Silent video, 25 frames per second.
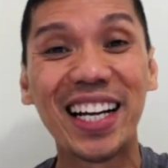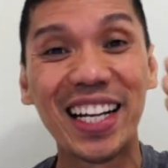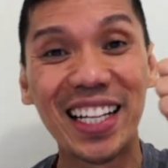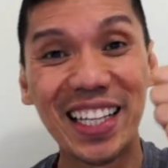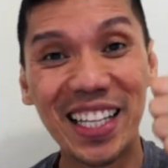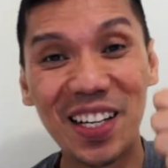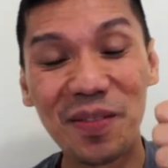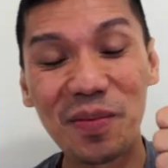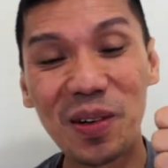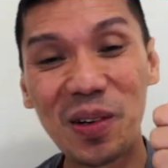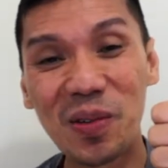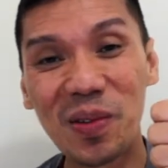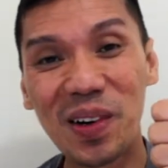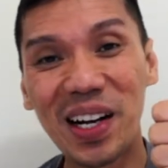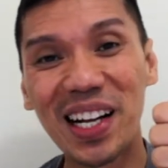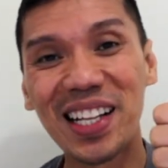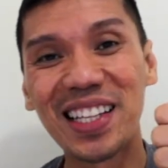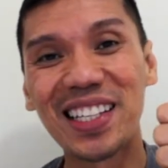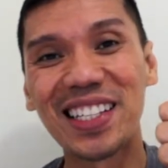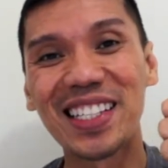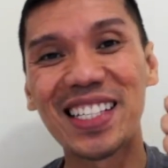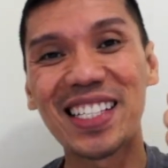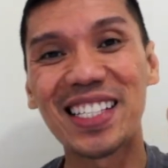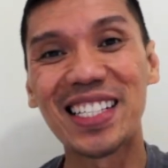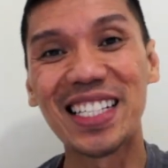Number
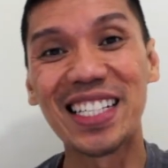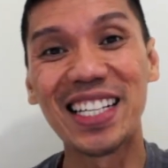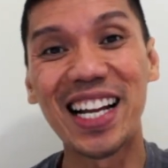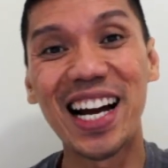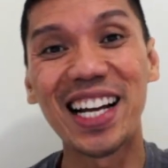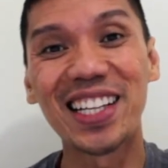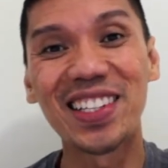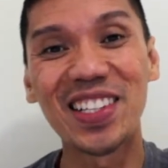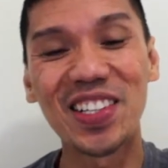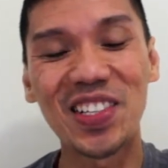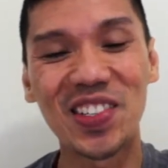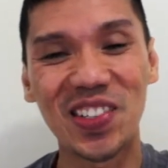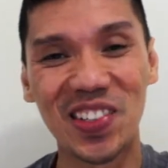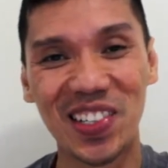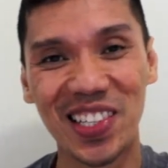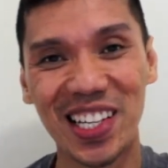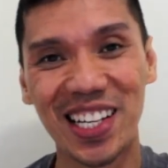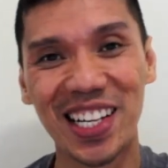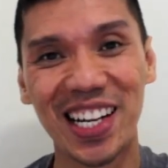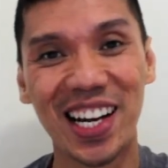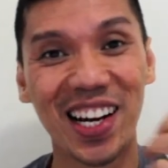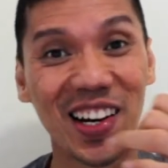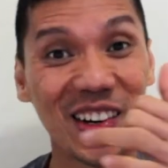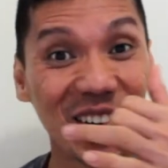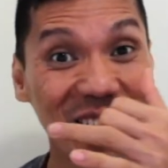one is the Nadi Shodhana,